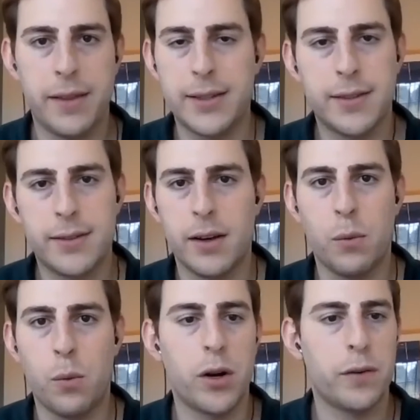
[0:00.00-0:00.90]
That's
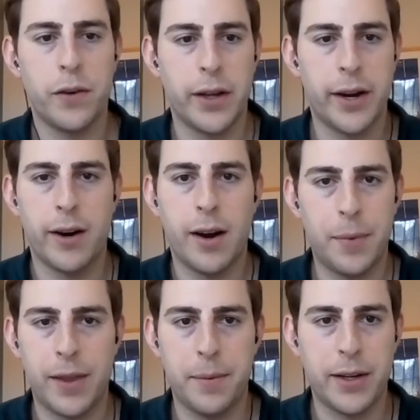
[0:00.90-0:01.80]
wonderful to hear. I
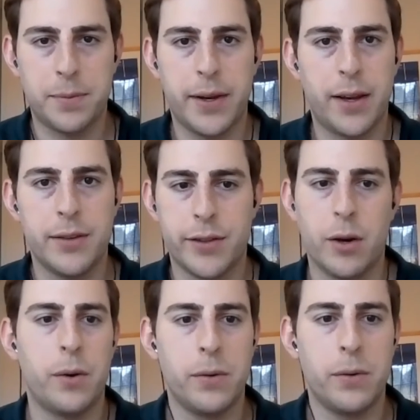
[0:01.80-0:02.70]
mean, that makes me
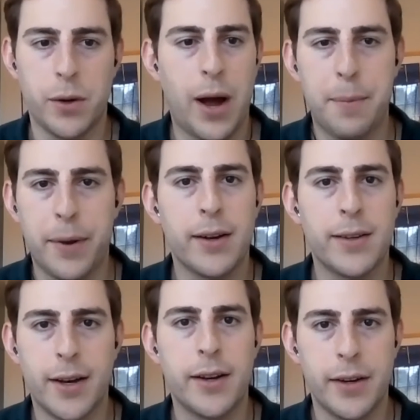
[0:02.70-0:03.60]
so happy and
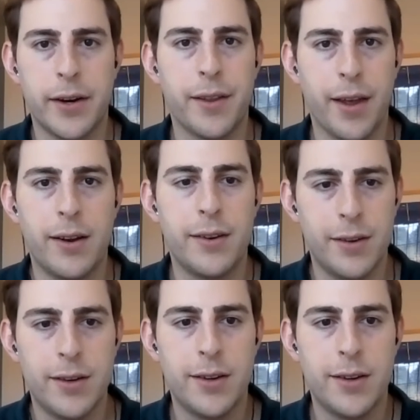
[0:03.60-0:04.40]
excited to hear that.